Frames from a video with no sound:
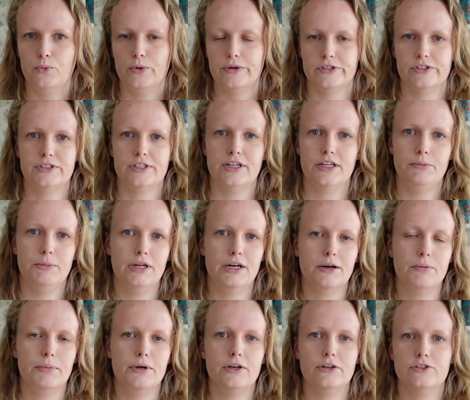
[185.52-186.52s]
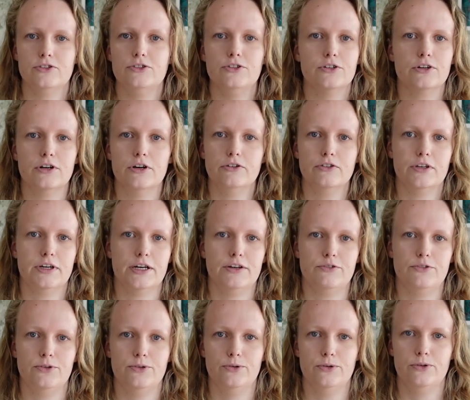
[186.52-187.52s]
1 centimeter because you're going to
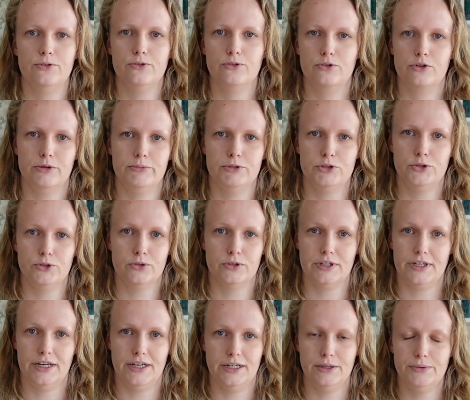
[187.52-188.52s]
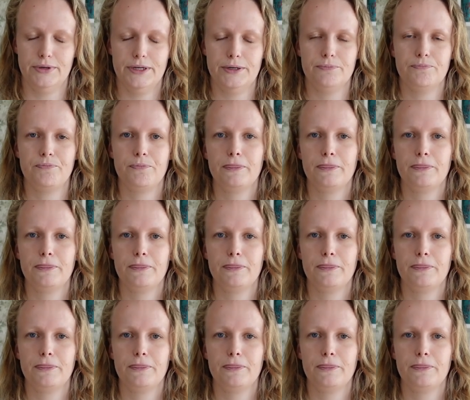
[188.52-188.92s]
have to trim it short anyway.